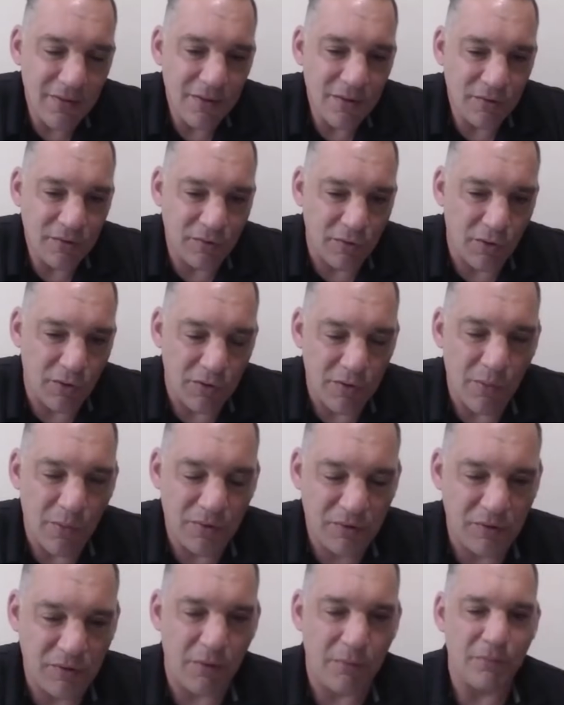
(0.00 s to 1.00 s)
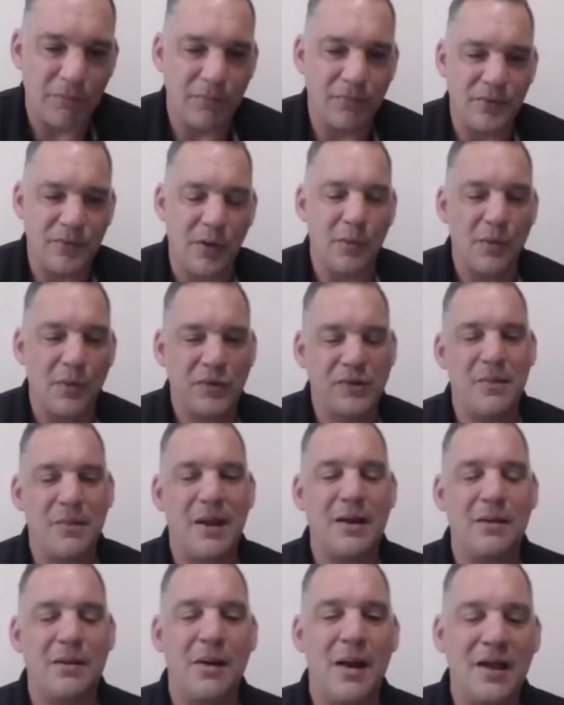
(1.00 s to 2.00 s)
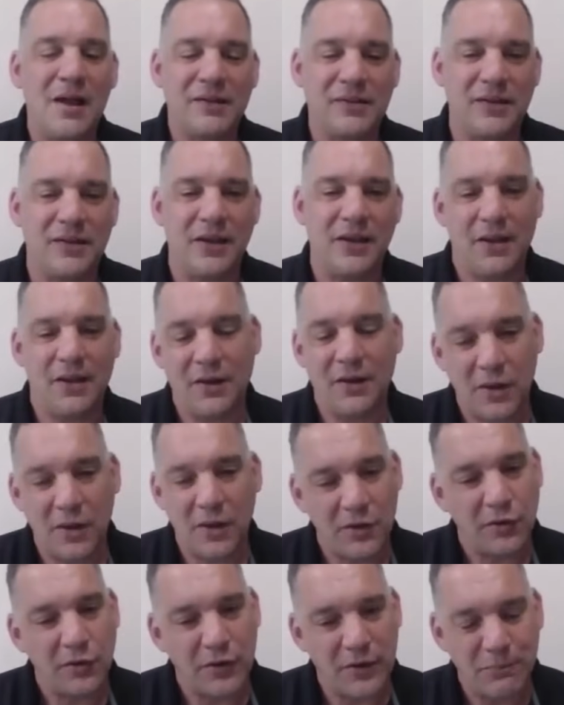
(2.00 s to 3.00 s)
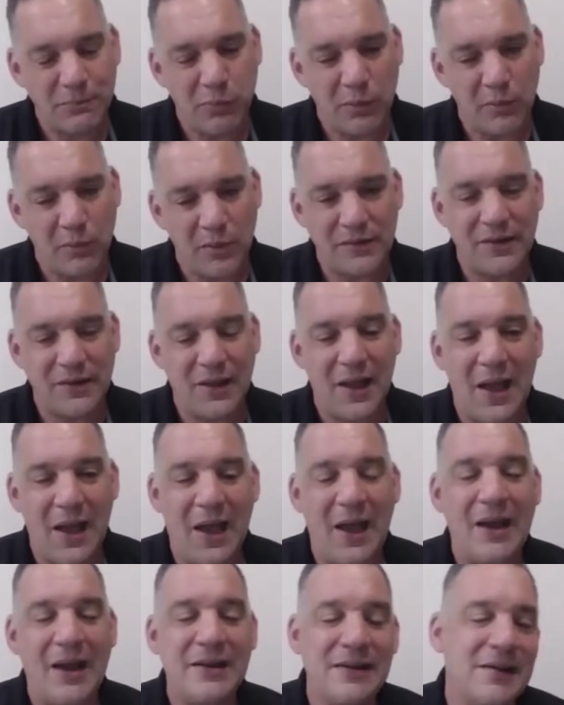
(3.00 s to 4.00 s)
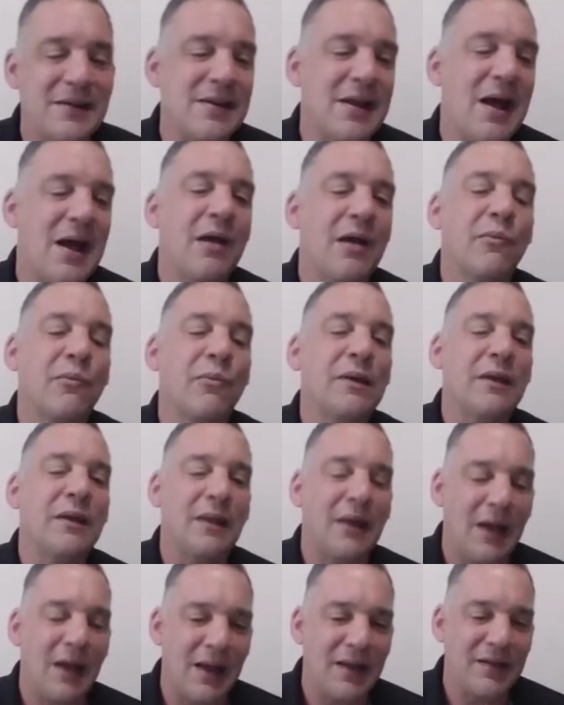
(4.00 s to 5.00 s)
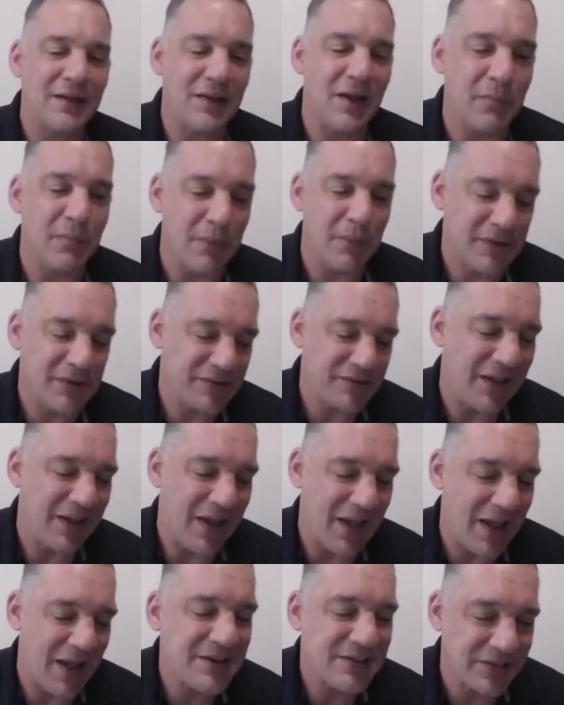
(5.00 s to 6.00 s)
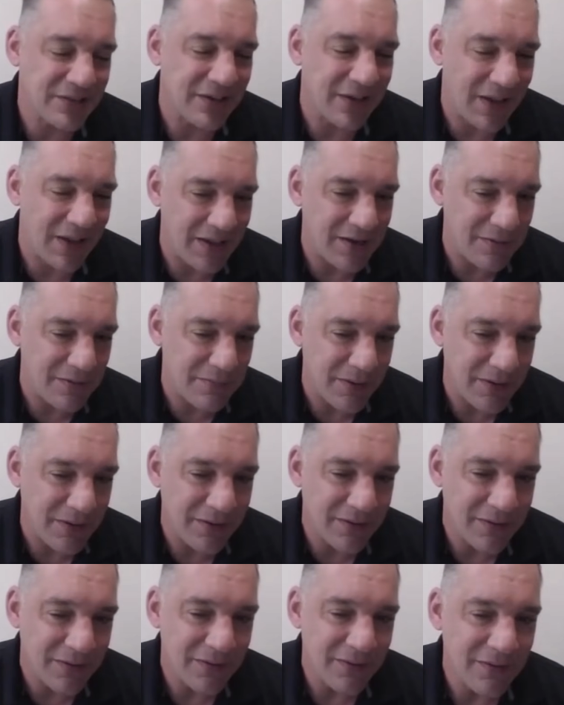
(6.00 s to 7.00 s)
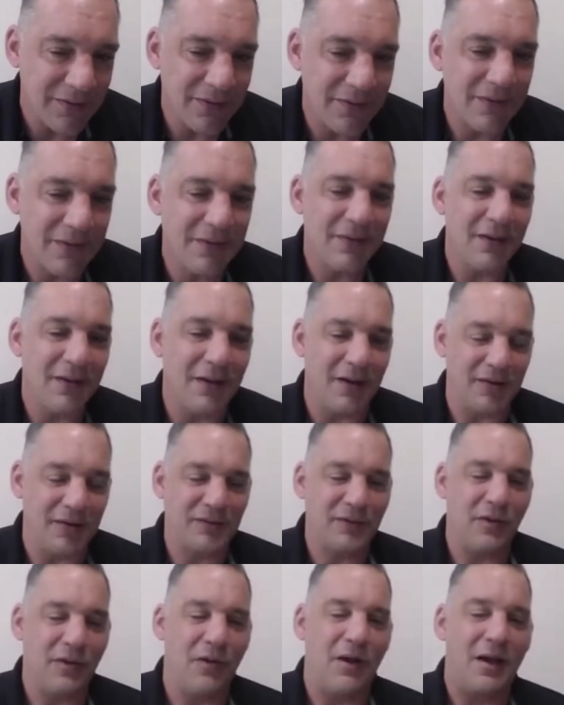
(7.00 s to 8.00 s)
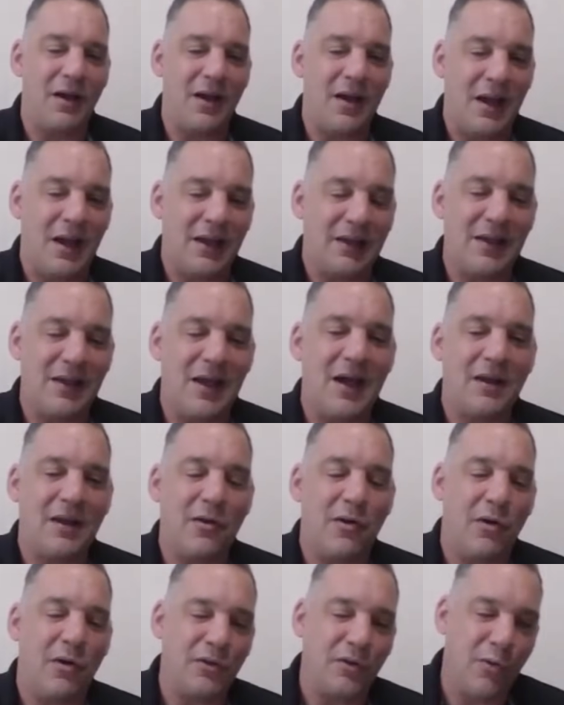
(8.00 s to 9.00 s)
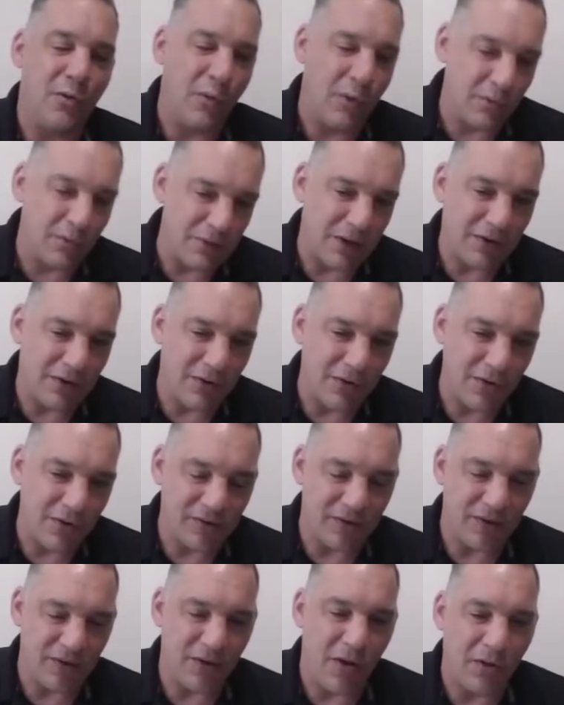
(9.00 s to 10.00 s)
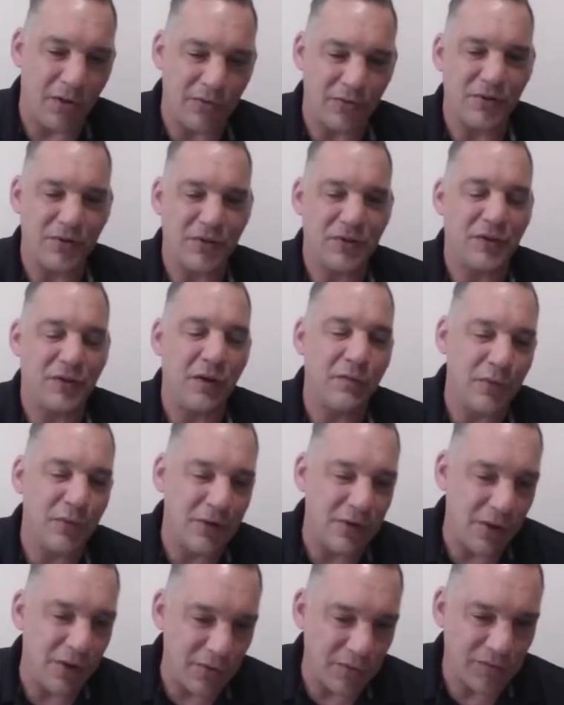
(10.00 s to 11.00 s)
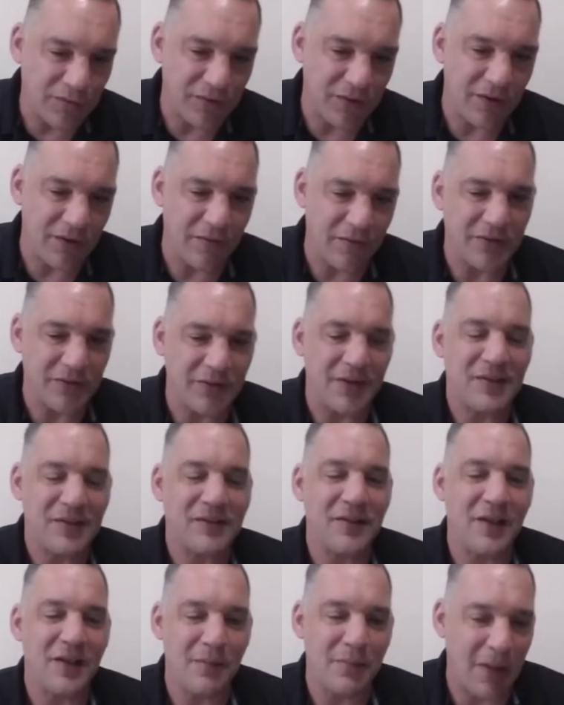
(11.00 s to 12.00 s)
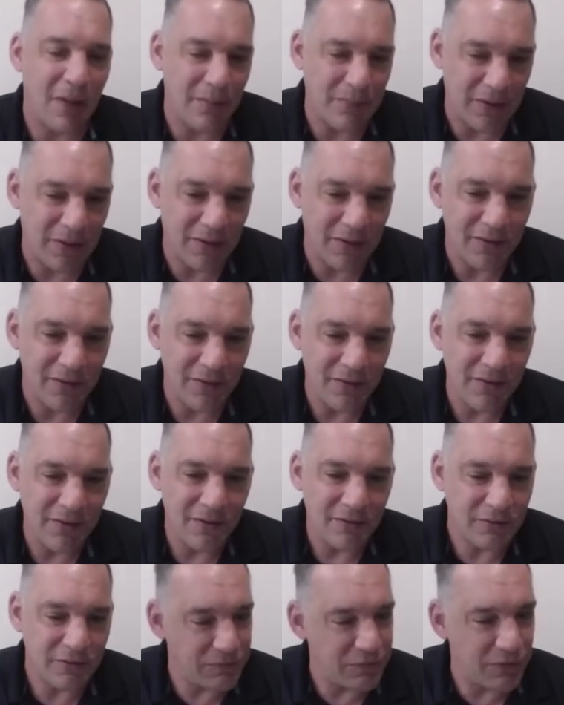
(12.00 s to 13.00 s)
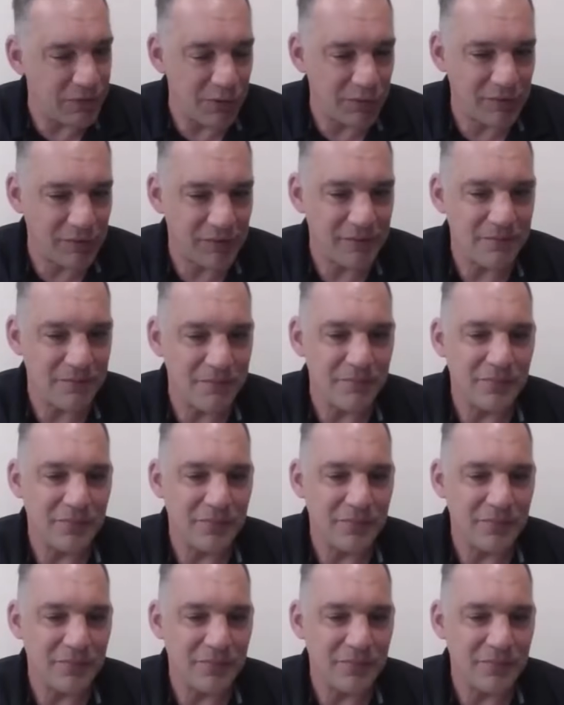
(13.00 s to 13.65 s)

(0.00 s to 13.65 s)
So there was some animosity. And another learning point was I did not realize how much they actually hated me until I got all the court records and all their discovery notes and everything they said about me to folks